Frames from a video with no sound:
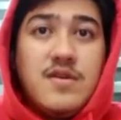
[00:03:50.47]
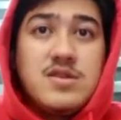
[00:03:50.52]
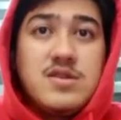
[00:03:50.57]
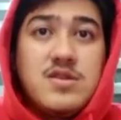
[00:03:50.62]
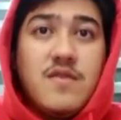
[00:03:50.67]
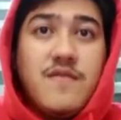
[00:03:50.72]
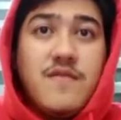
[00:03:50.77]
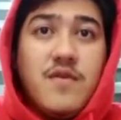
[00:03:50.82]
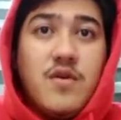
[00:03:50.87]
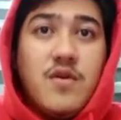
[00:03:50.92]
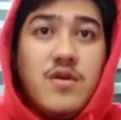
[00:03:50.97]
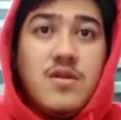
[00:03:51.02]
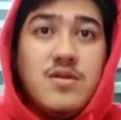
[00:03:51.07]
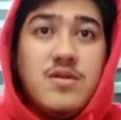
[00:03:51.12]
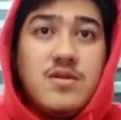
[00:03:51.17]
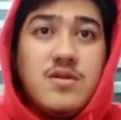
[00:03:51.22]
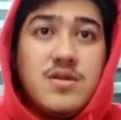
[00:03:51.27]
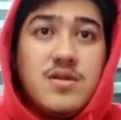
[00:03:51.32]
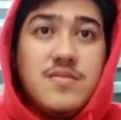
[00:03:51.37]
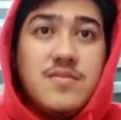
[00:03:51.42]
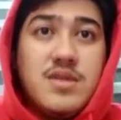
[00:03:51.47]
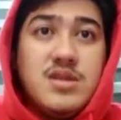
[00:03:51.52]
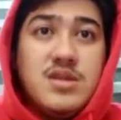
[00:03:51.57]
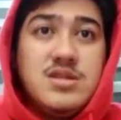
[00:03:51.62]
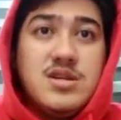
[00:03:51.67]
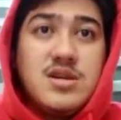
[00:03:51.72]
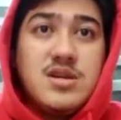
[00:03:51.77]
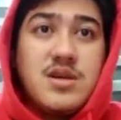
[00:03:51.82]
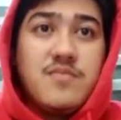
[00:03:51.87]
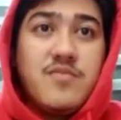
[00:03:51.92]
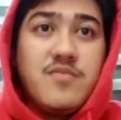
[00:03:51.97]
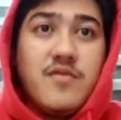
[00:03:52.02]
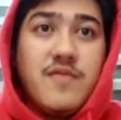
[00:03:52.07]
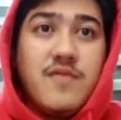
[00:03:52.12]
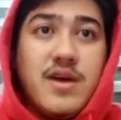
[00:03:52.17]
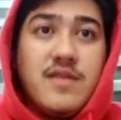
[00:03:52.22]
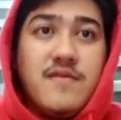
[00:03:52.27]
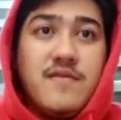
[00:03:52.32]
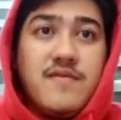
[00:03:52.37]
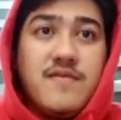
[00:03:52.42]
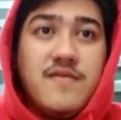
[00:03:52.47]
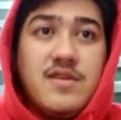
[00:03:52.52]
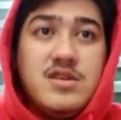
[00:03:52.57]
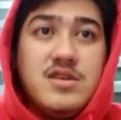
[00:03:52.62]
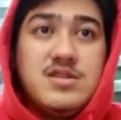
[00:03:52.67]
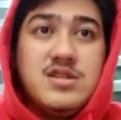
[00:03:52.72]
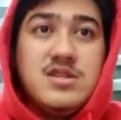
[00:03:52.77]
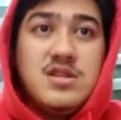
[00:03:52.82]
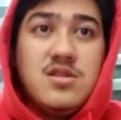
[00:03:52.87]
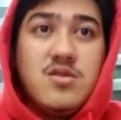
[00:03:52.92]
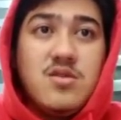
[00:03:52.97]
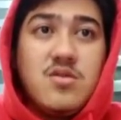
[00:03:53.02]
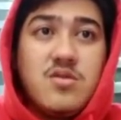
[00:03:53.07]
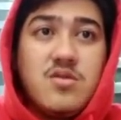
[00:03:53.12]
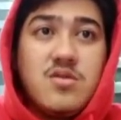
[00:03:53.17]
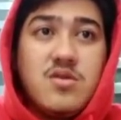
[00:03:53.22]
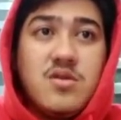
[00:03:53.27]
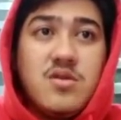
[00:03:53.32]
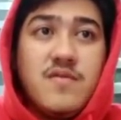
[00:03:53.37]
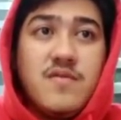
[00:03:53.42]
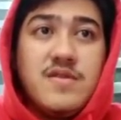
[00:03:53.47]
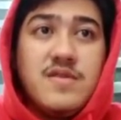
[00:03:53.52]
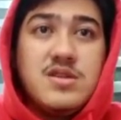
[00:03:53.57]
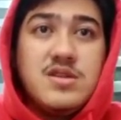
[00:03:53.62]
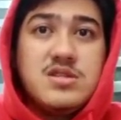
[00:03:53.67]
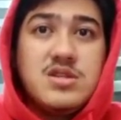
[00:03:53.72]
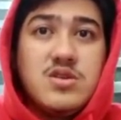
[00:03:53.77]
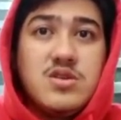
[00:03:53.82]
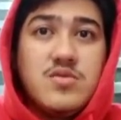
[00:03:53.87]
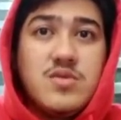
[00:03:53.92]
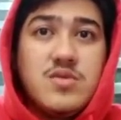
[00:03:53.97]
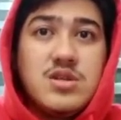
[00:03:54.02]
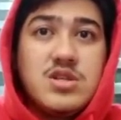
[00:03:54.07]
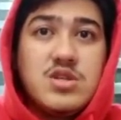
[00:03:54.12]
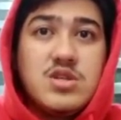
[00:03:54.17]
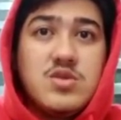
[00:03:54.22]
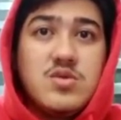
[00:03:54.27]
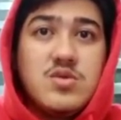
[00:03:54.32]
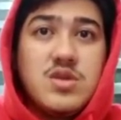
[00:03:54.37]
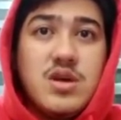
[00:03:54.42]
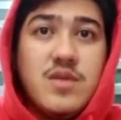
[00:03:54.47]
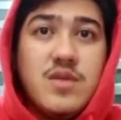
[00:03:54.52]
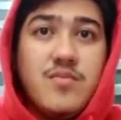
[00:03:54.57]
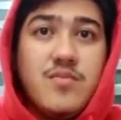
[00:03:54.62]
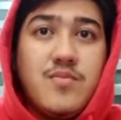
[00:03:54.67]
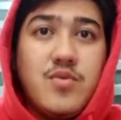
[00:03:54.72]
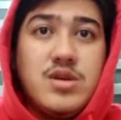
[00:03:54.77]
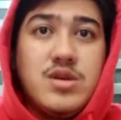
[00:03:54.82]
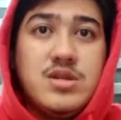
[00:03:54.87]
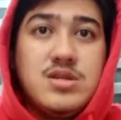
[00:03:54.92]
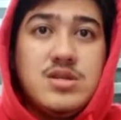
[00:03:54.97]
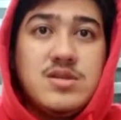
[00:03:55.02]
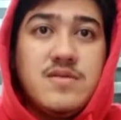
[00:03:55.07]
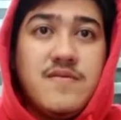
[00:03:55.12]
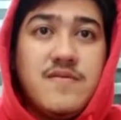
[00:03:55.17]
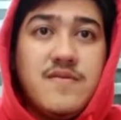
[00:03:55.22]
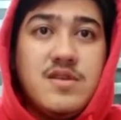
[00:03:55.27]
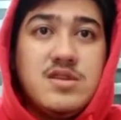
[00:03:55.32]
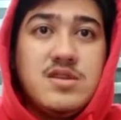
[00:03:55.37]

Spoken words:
First of all, the manager can provide financial or non-financial rewards to the employees.